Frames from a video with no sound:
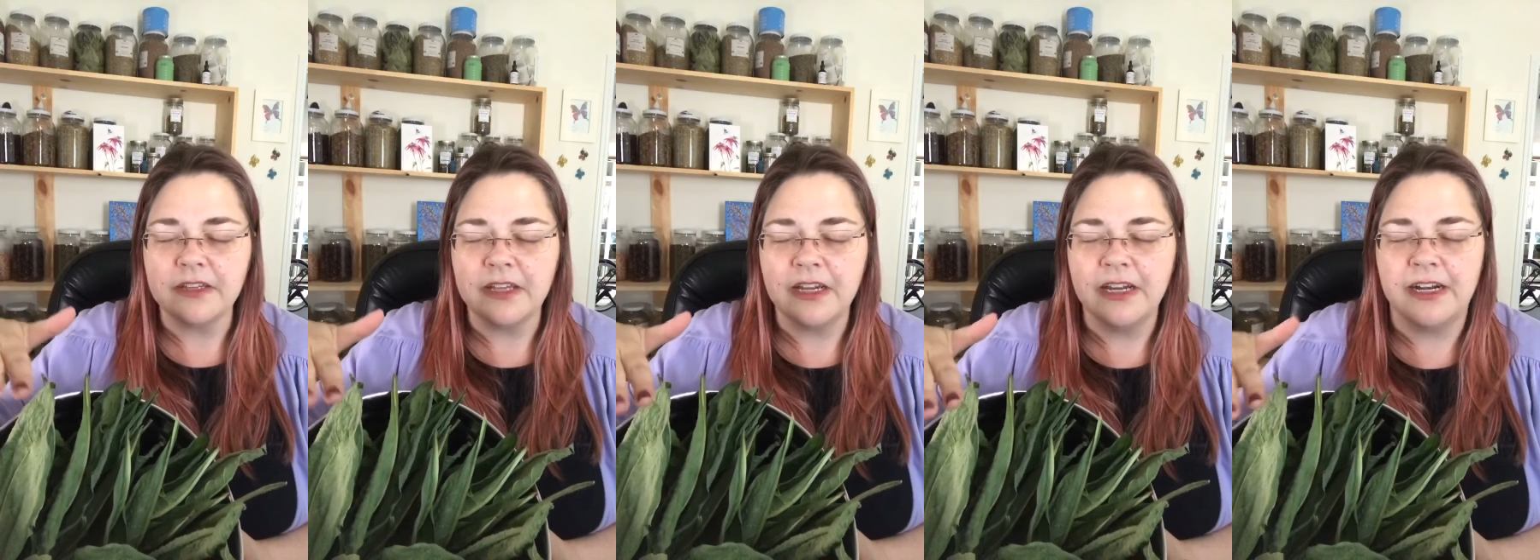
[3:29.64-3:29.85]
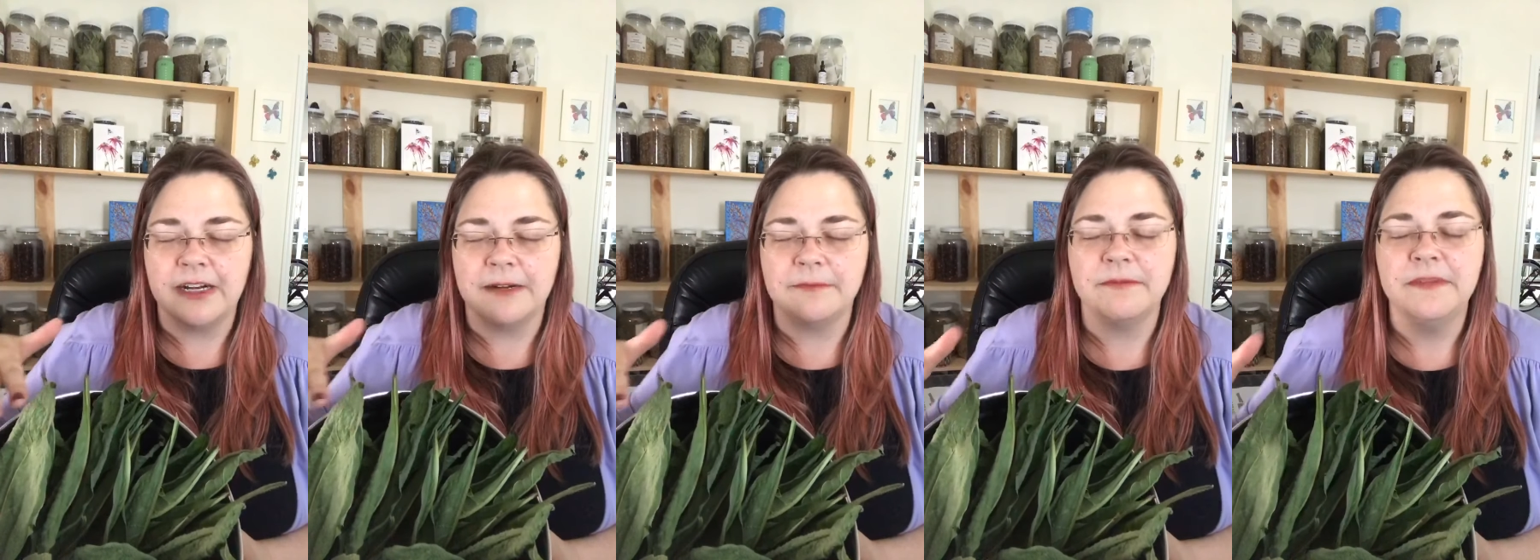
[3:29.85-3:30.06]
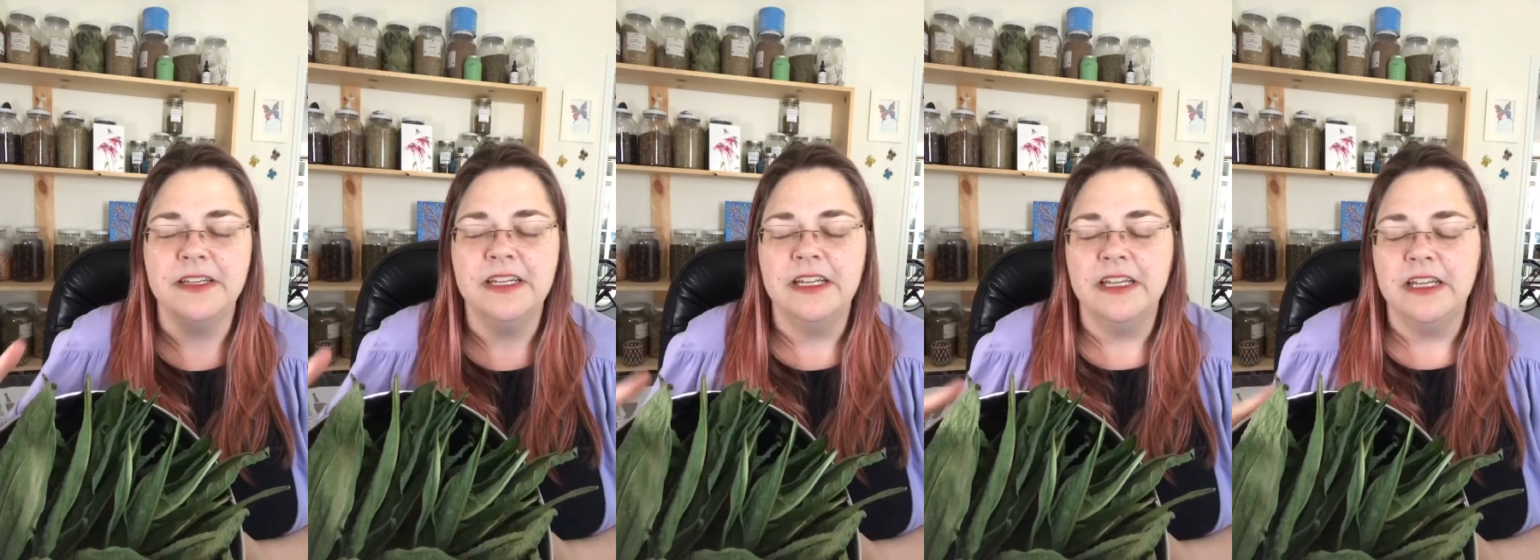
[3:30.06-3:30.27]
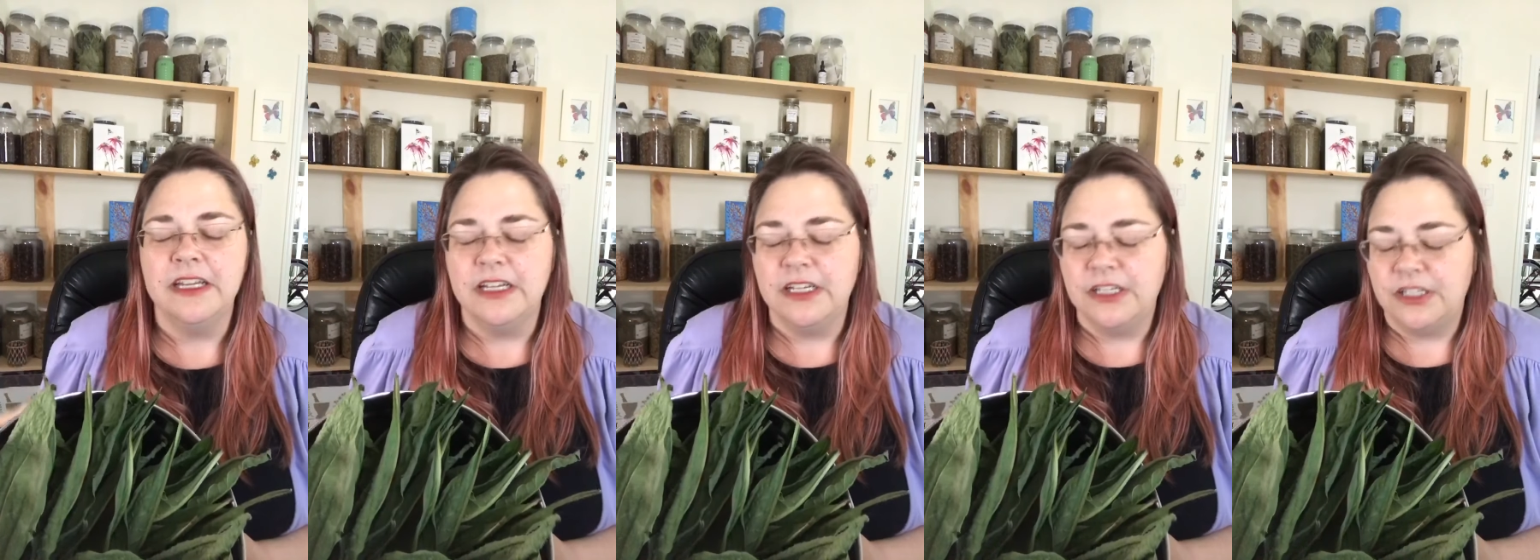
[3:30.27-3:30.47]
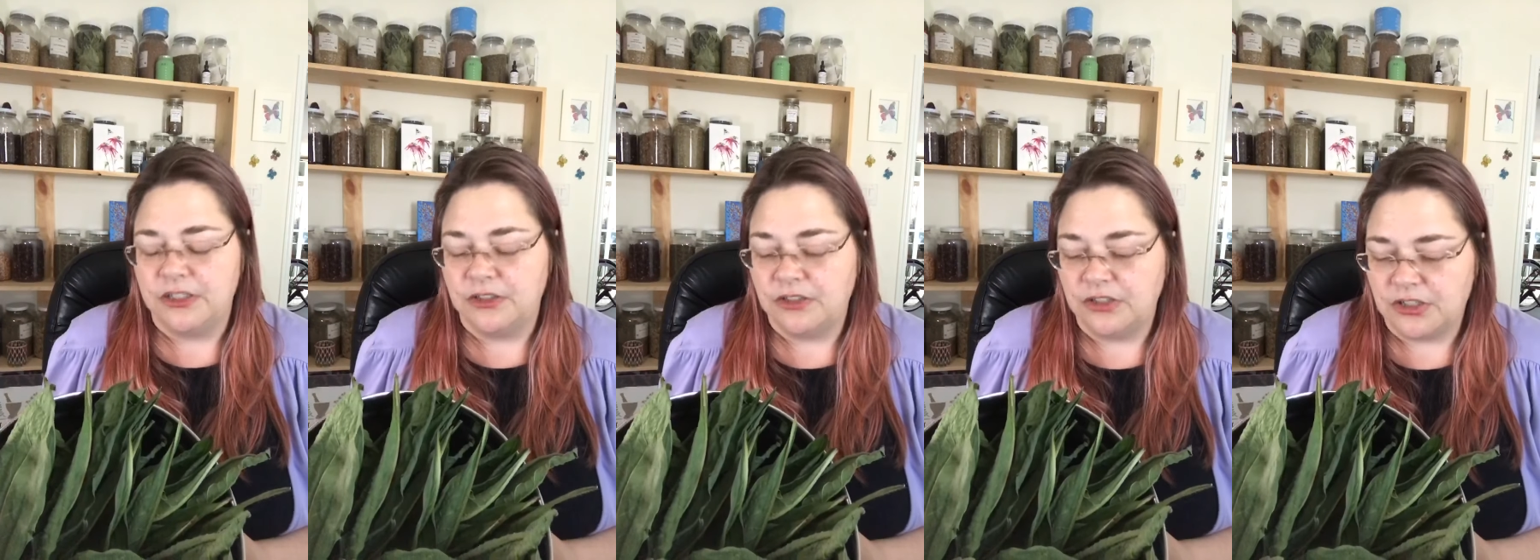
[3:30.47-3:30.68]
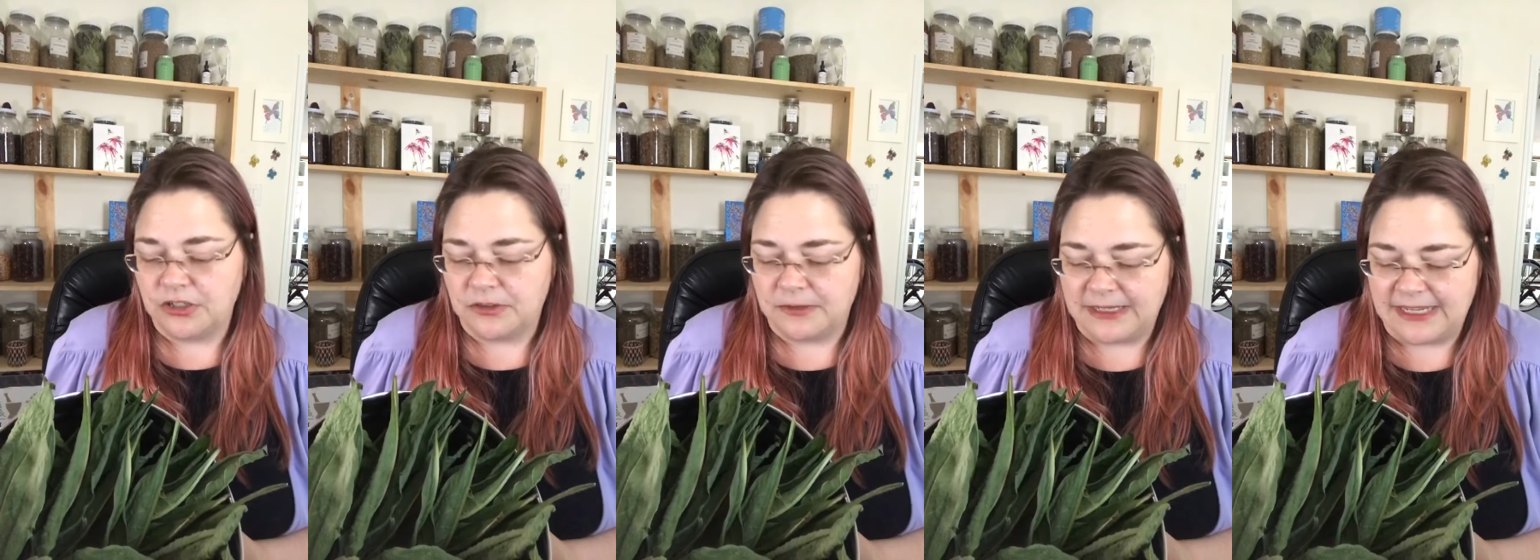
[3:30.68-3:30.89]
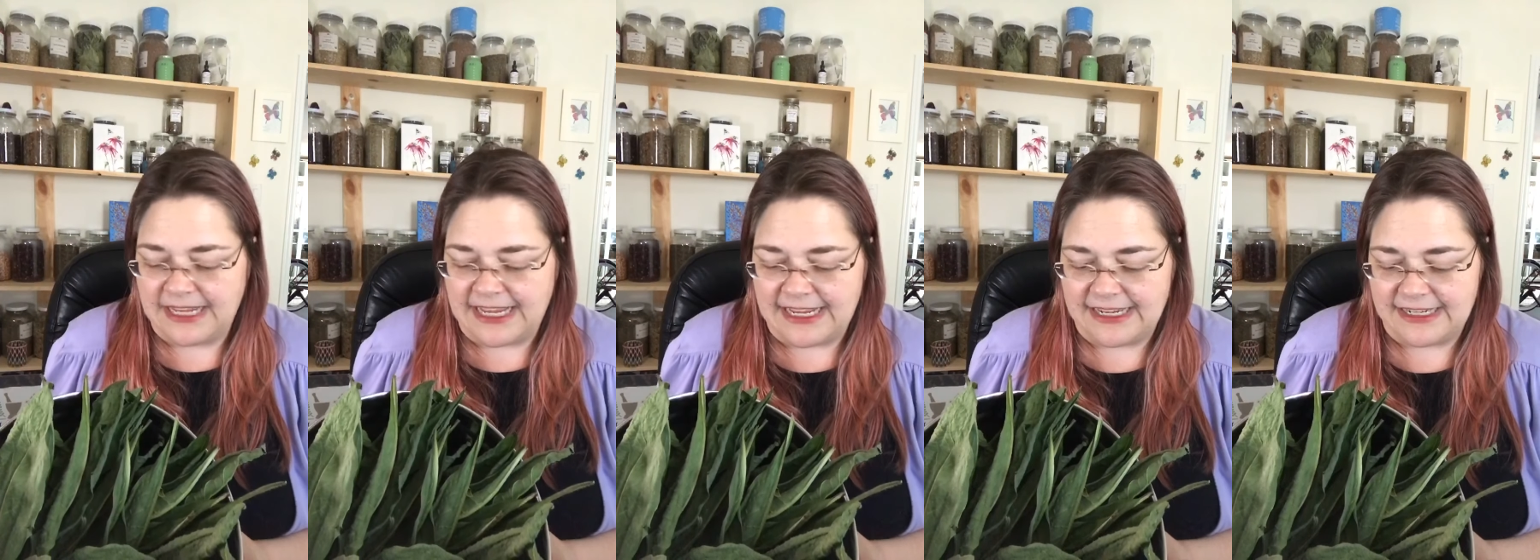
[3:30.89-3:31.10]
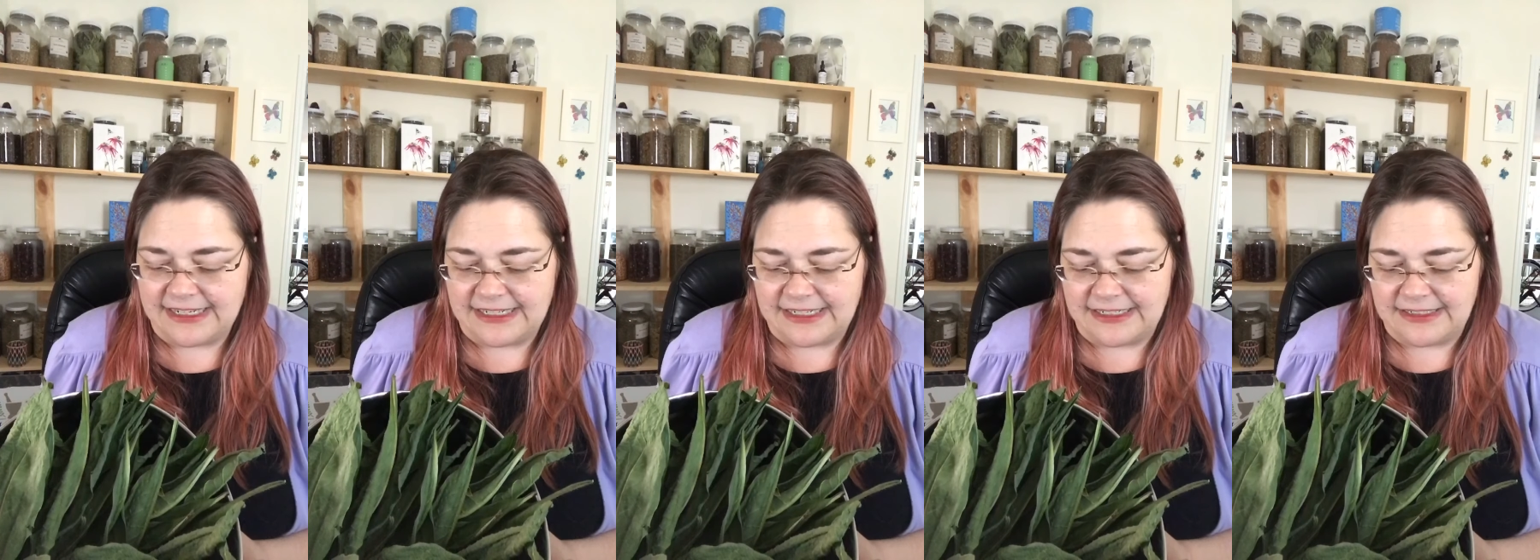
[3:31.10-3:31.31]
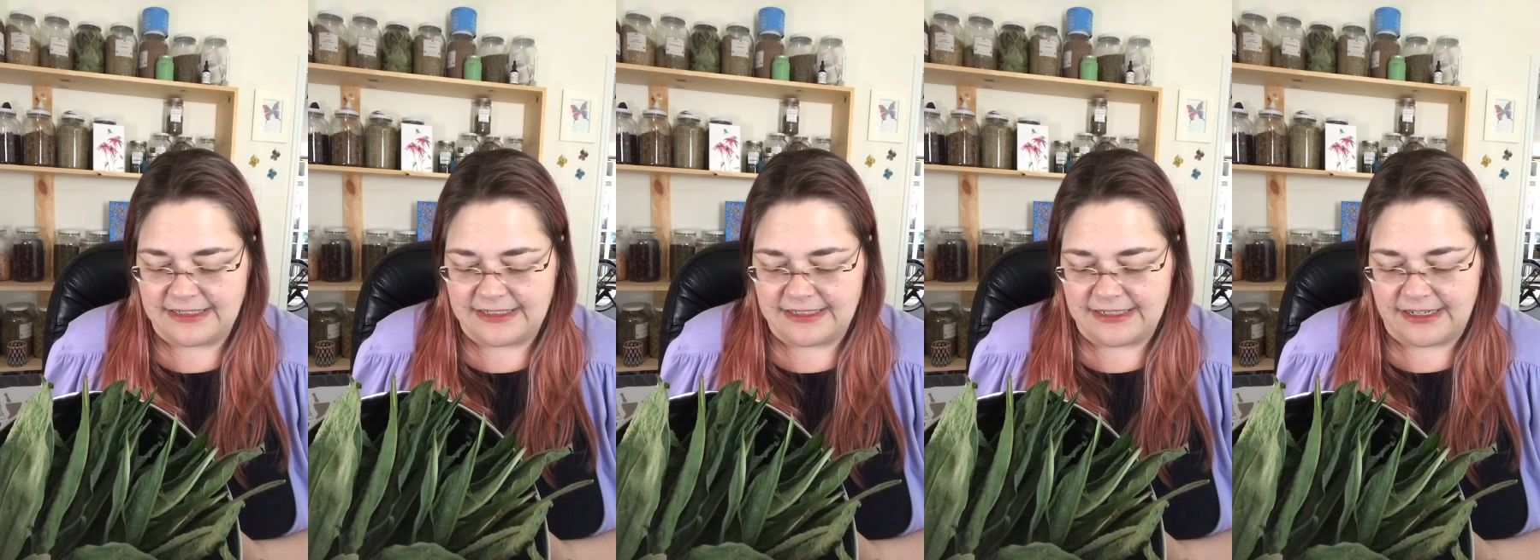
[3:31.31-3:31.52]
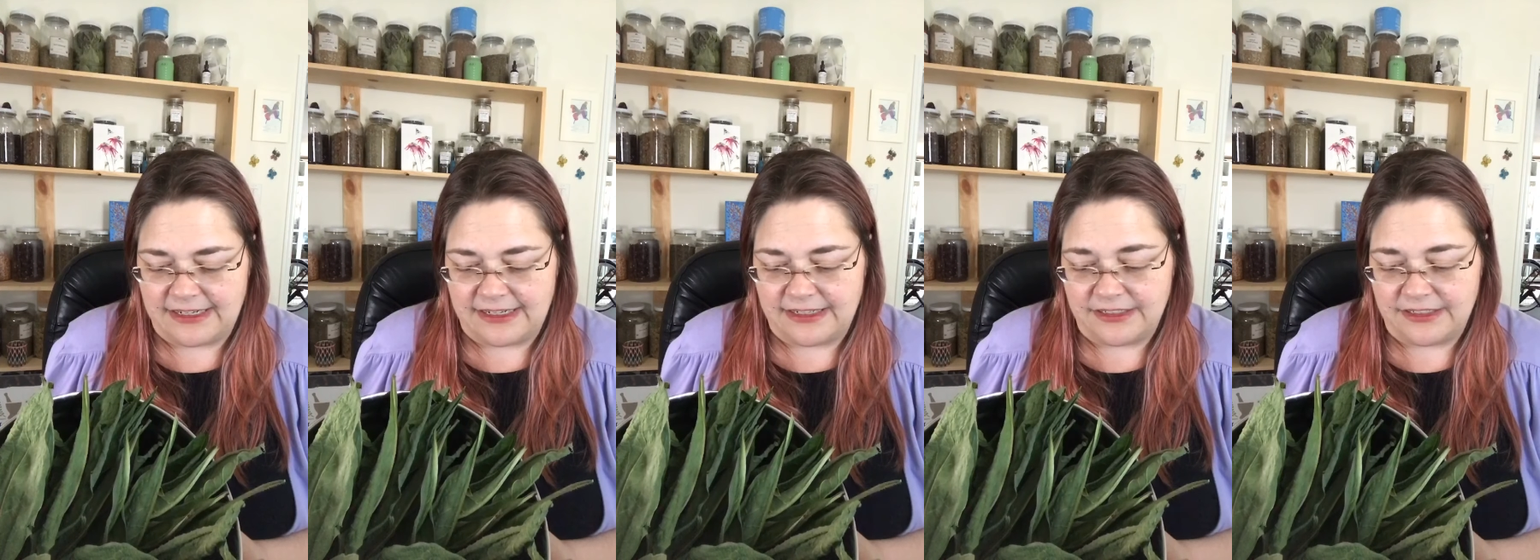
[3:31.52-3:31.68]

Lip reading: you can go ahead and